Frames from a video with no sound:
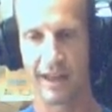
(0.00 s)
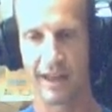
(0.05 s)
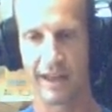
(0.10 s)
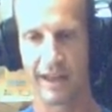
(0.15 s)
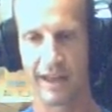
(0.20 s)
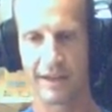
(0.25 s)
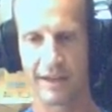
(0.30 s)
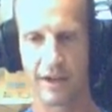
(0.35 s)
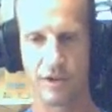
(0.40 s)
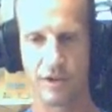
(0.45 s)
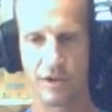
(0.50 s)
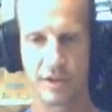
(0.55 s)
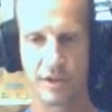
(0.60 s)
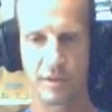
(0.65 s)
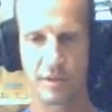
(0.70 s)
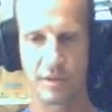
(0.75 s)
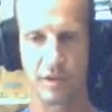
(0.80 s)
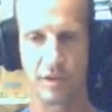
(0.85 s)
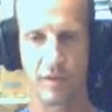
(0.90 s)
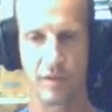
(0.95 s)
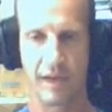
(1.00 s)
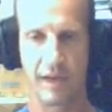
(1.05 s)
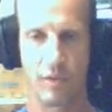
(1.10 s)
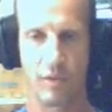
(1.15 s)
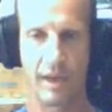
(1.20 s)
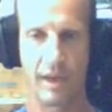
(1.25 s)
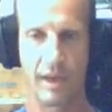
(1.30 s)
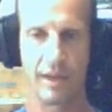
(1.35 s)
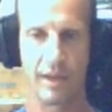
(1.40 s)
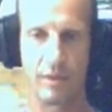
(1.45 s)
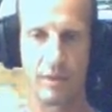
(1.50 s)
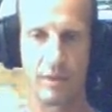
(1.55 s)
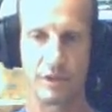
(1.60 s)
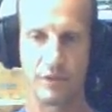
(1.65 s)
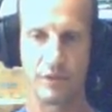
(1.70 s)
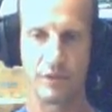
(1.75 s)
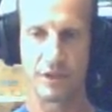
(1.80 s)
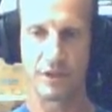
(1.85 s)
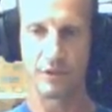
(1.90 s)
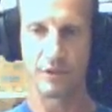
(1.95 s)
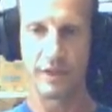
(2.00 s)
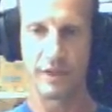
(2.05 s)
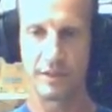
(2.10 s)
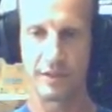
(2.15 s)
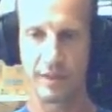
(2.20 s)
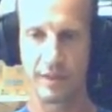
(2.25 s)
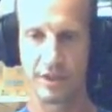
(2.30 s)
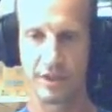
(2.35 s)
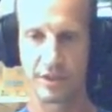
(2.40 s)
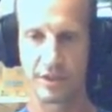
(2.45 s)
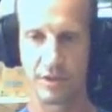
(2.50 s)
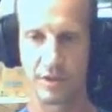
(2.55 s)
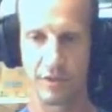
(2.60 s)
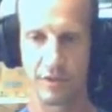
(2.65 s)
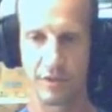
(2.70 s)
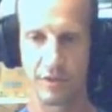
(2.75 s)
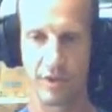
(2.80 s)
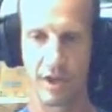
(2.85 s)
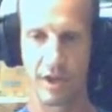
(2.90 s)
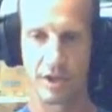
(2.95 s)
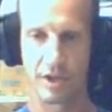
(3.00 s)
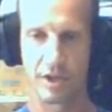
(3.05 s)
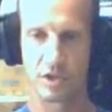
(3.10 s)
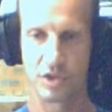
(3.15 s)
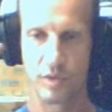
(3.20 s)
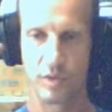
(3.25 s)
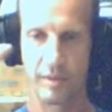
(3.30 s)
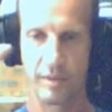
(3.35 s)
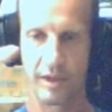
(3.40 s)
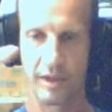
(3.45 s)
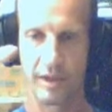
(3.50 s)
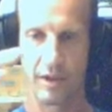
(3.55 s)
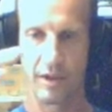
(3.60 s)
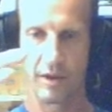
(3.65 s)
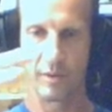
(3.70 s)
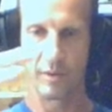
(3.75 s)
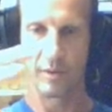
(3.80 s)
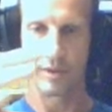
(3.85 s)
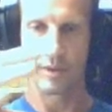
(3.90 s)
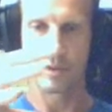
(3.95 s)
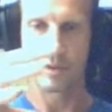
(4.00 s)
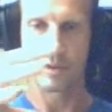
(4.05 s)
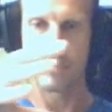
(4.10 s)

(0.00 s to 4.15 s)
In contrast with the right whale, which filter feeds by just sort of swimming along with its